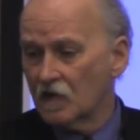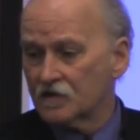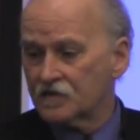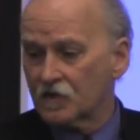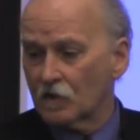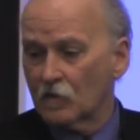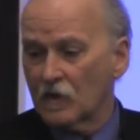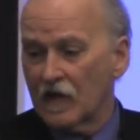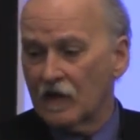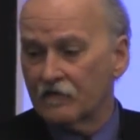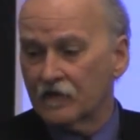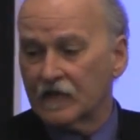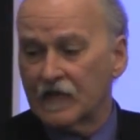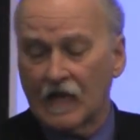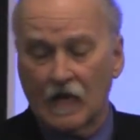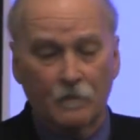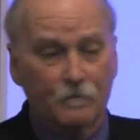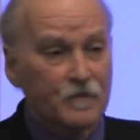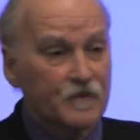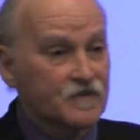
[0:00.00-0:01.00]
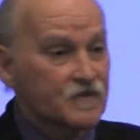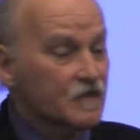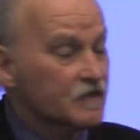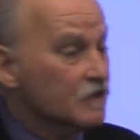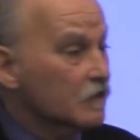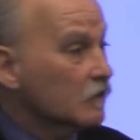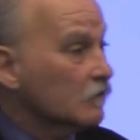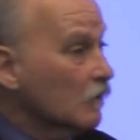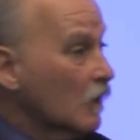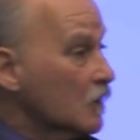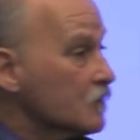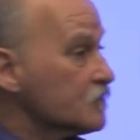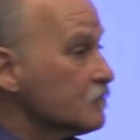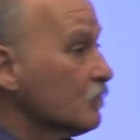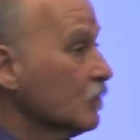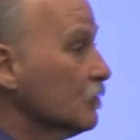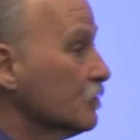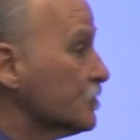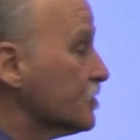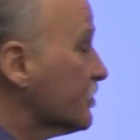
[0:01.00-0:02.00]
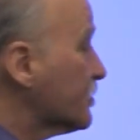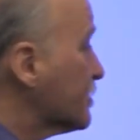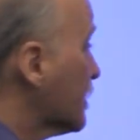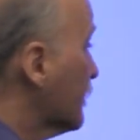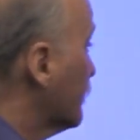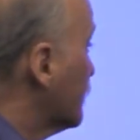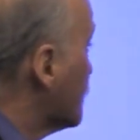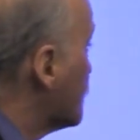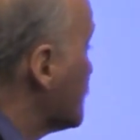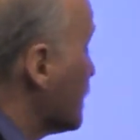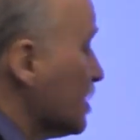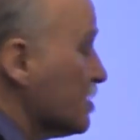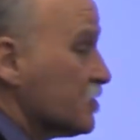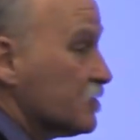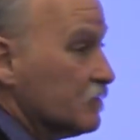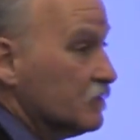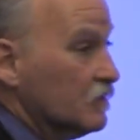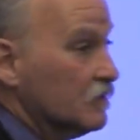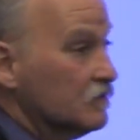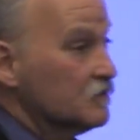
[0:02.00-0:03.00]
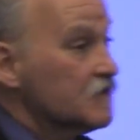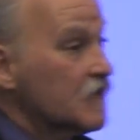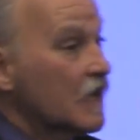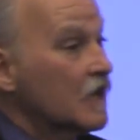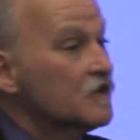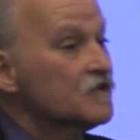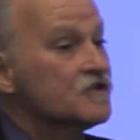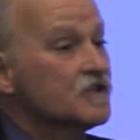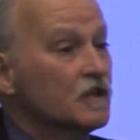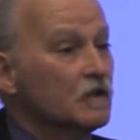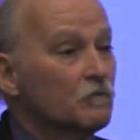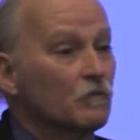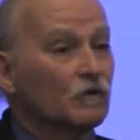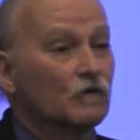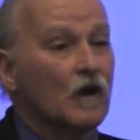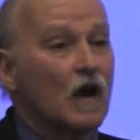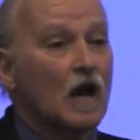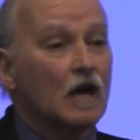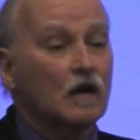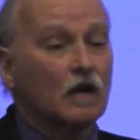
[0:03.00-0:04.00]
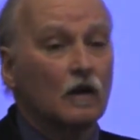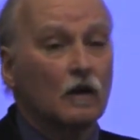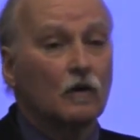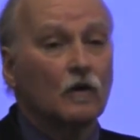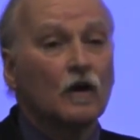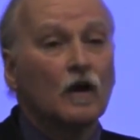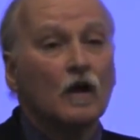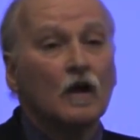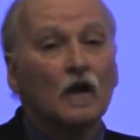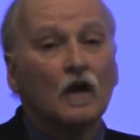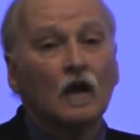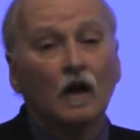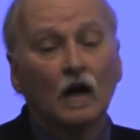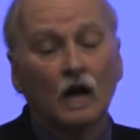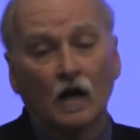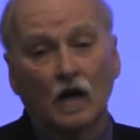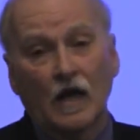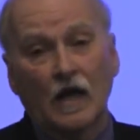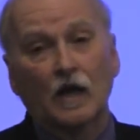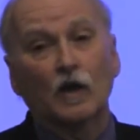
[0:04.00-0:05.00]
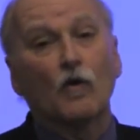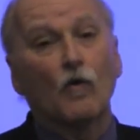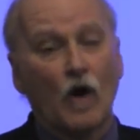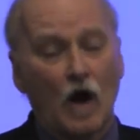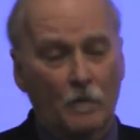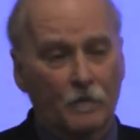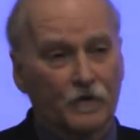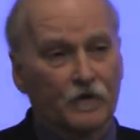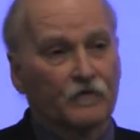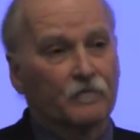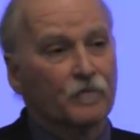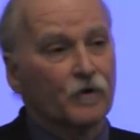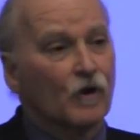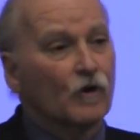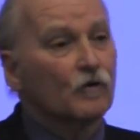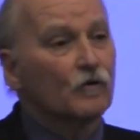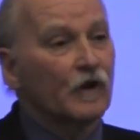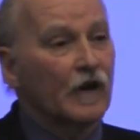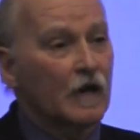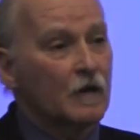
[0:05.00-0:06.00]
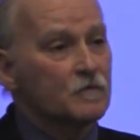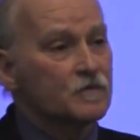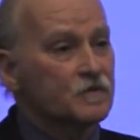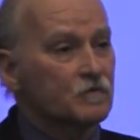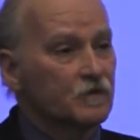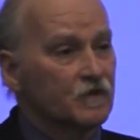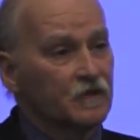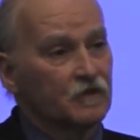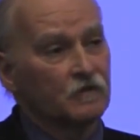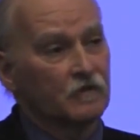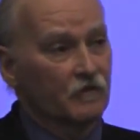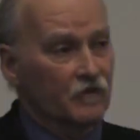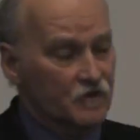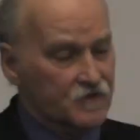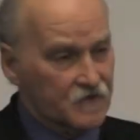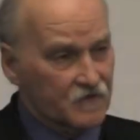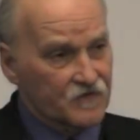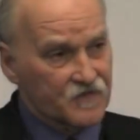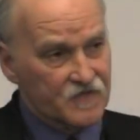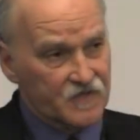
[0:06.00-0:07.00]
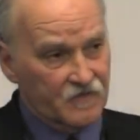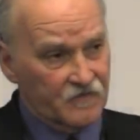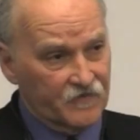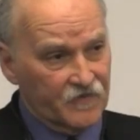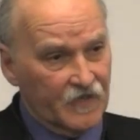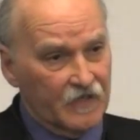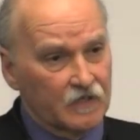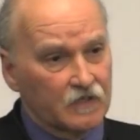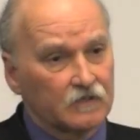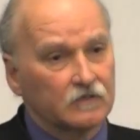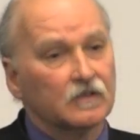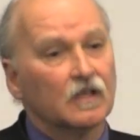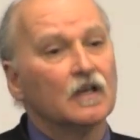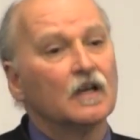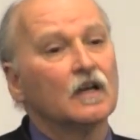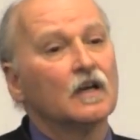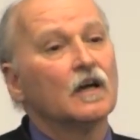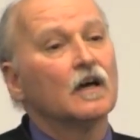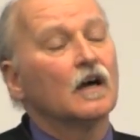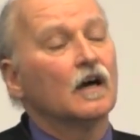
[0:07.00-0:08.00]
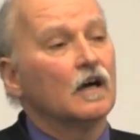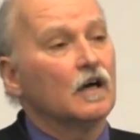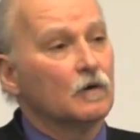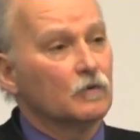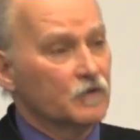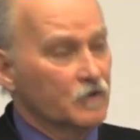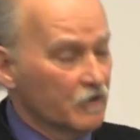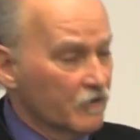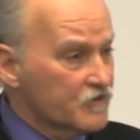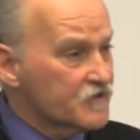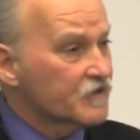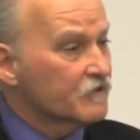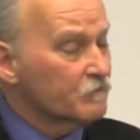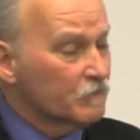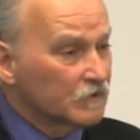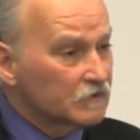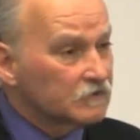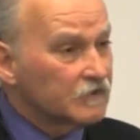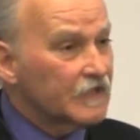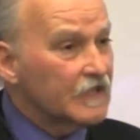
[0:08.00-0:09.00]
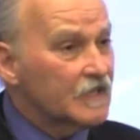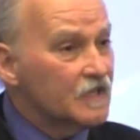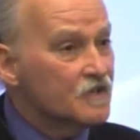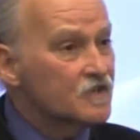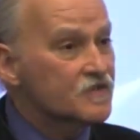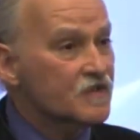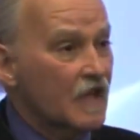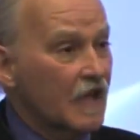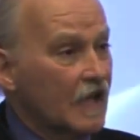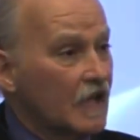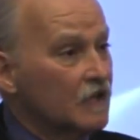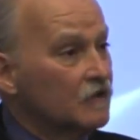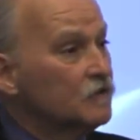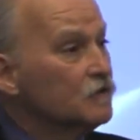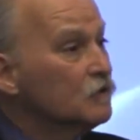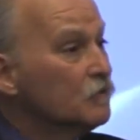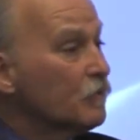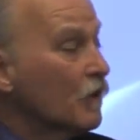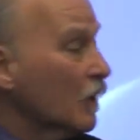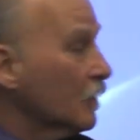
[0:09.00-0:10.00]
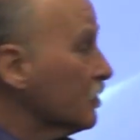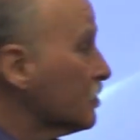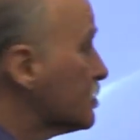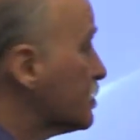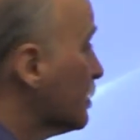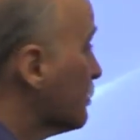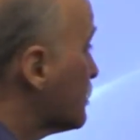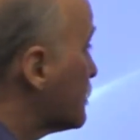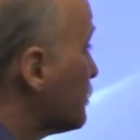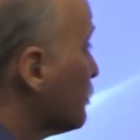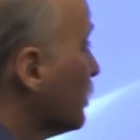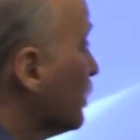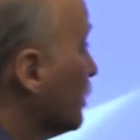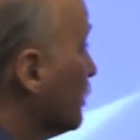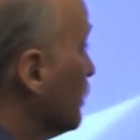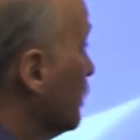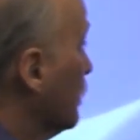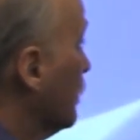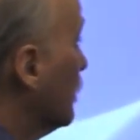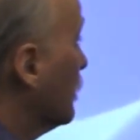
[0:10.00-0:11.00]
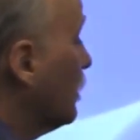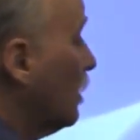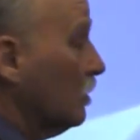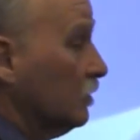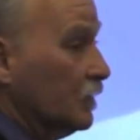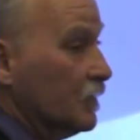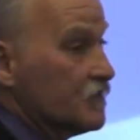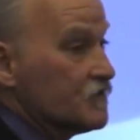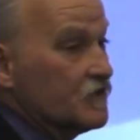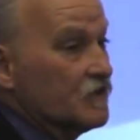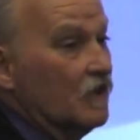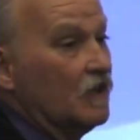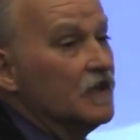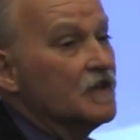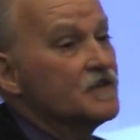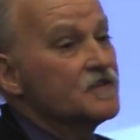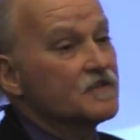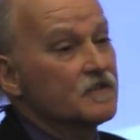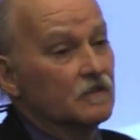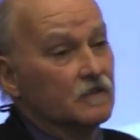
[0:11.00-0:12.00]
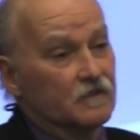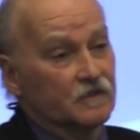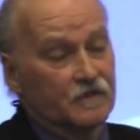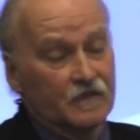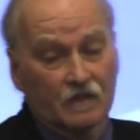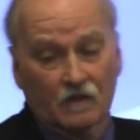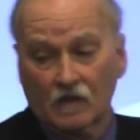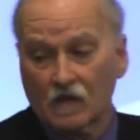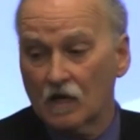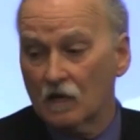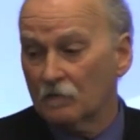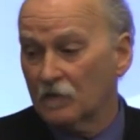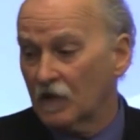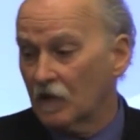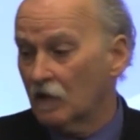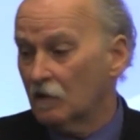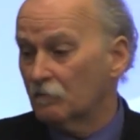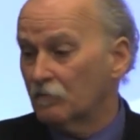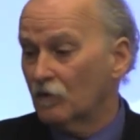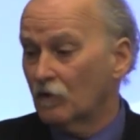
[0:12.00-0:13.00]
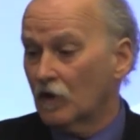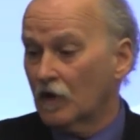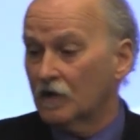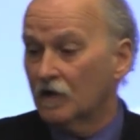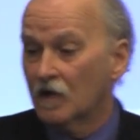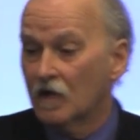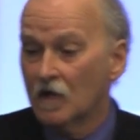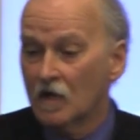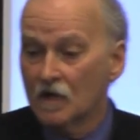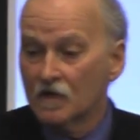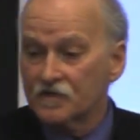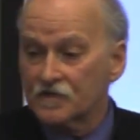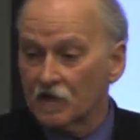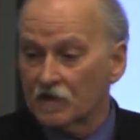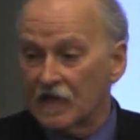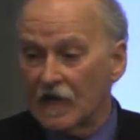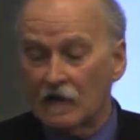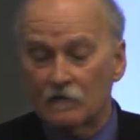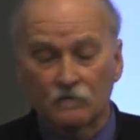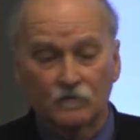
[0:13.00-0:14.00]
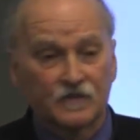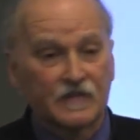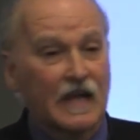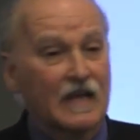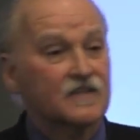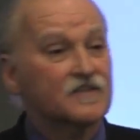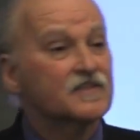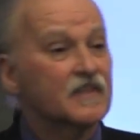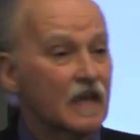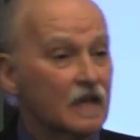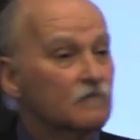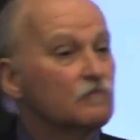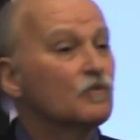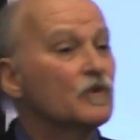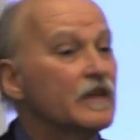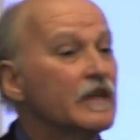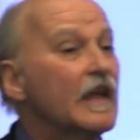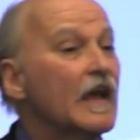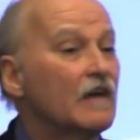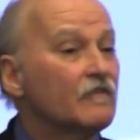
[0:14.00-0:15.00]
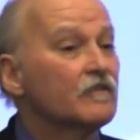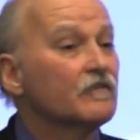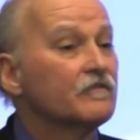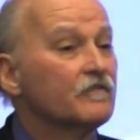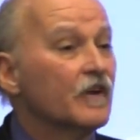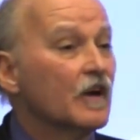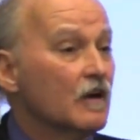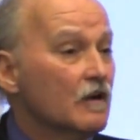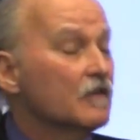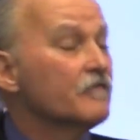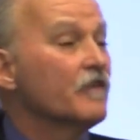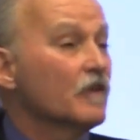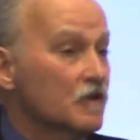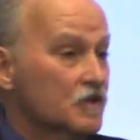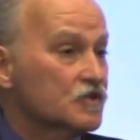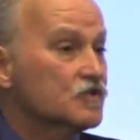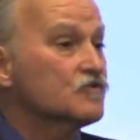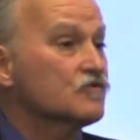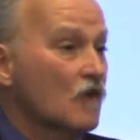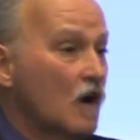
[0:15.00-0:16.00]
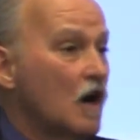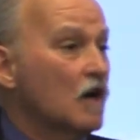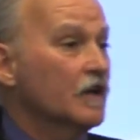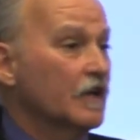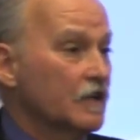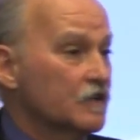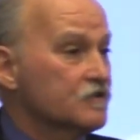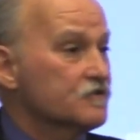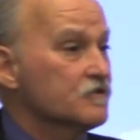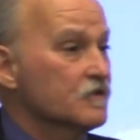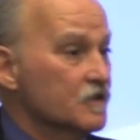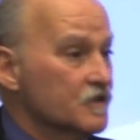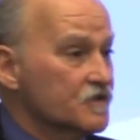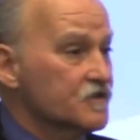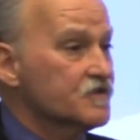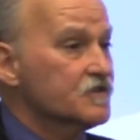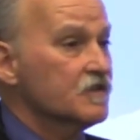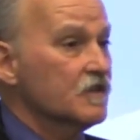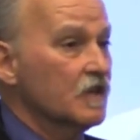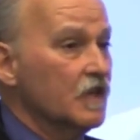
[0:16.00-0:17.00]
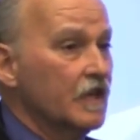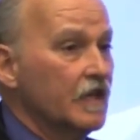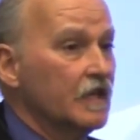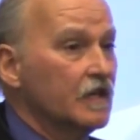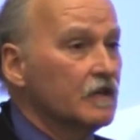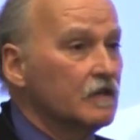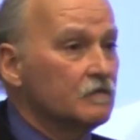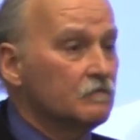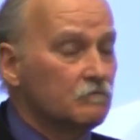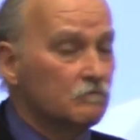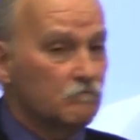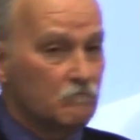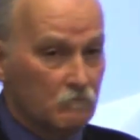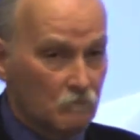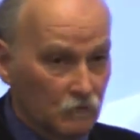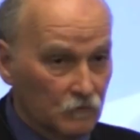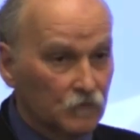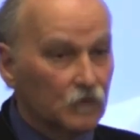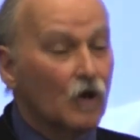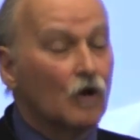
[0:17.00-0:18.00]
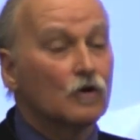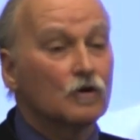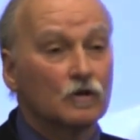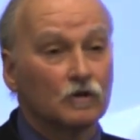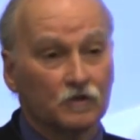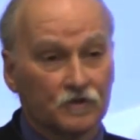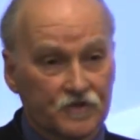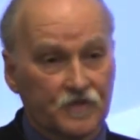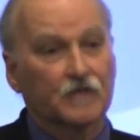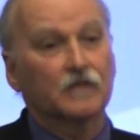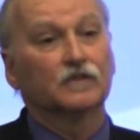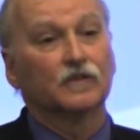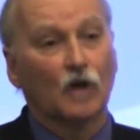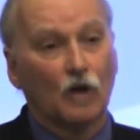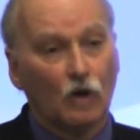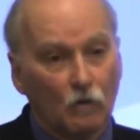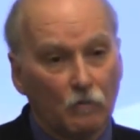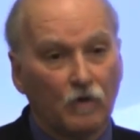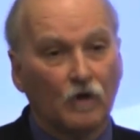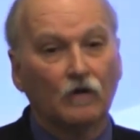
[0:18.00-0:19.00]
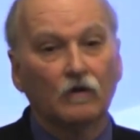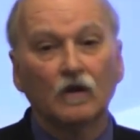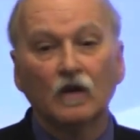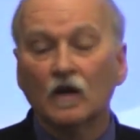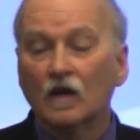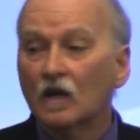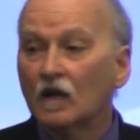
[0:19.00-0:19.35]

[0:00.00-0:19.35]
So we have a campus at the crossroads of civilization in Tangier, Morocco, uh, and cooperative programs with the University of Seville, uh, with the University of Belize, and new partnerships with our colleagues in Iceland that are coming on board. So that, with that said, we have a very, very strong interest in local to global